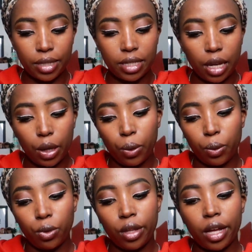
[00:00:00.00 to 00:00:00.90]

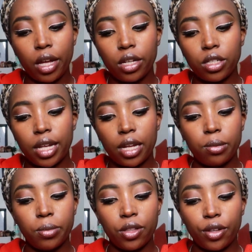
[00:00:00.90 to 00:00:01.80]
So they
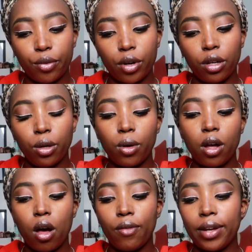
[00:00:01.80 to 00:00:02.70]
sent me the
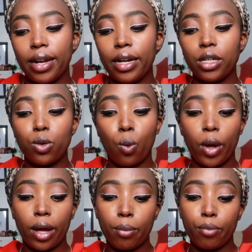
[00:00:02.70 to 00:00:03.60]
Renewal Overnight
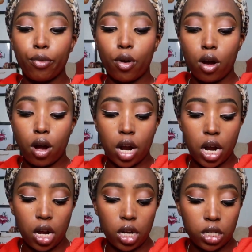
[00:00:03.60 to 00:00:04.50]
Wake Up
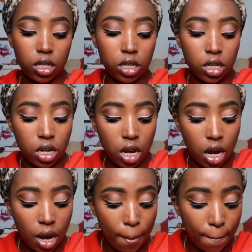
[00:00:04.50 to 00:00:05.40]
Bright
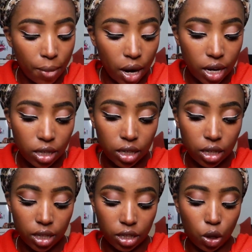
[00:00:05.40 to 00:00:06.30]
Mighty.
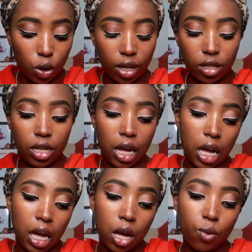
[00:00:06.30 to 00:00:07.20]
So they're
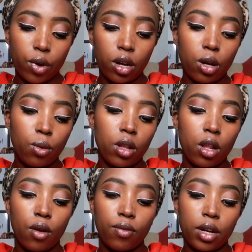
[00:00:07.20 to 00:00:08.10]
saying Renewal
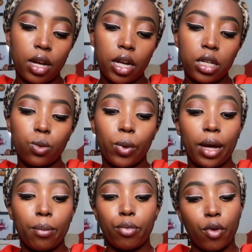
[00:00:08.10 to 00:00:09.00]
Overnight
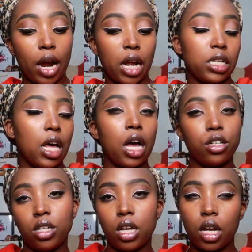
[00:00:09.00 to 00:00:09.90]
Wake Up Bright
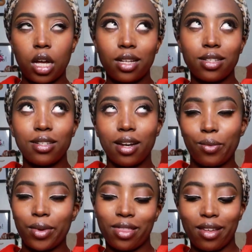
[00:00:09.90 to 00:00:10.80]
hashtag
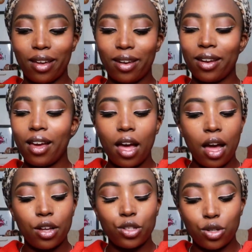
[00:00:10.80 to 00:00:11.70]
start within.
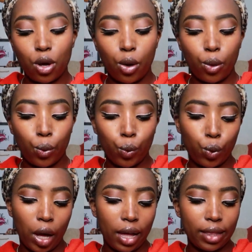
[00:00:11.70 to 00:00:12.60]
So
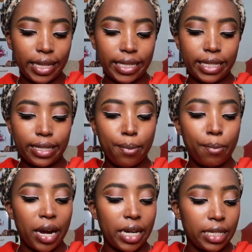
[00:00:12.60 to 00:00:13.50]
this is the
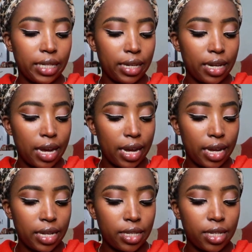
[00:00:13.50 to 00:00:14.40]
Mighty
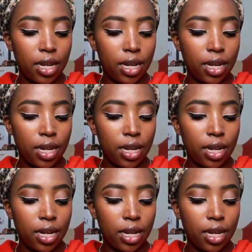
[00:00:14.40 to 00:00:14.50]
Night